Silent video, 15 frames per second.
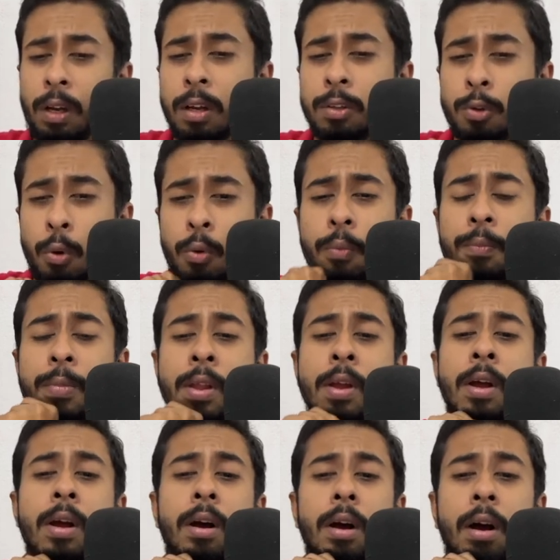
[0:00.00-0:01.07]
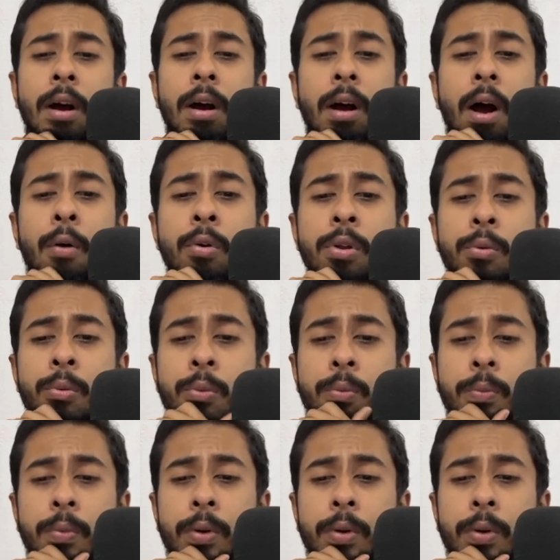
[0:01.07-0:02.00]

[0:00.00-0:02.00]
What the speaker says: So how do you